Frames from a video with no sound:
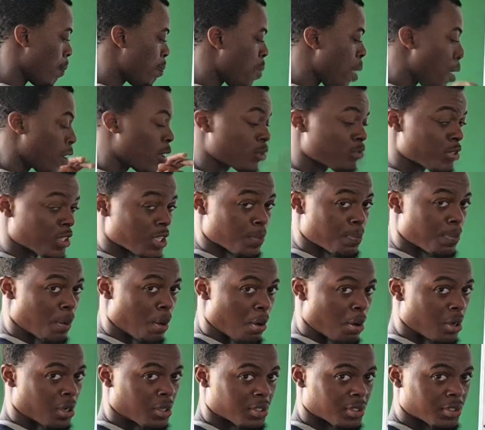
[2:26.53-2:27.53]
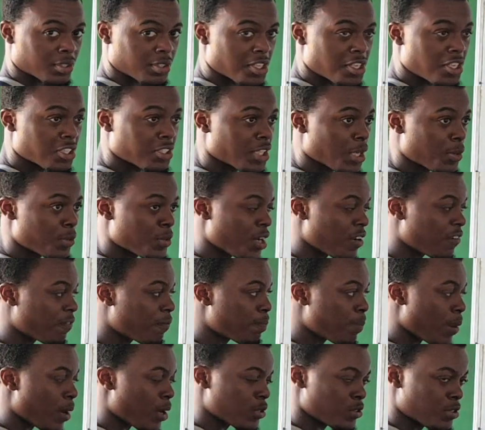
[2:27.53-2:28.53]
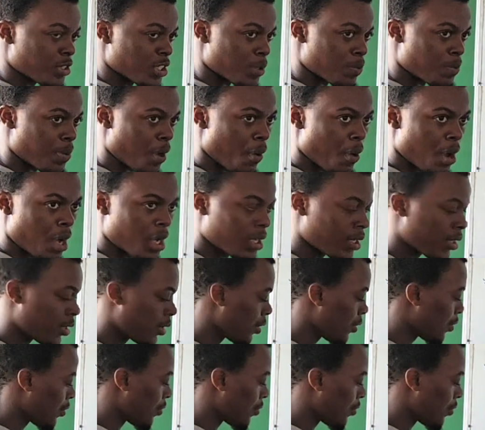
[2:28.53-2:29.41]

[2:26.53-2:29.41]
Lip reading: Power to the power. Anytime you have power to the power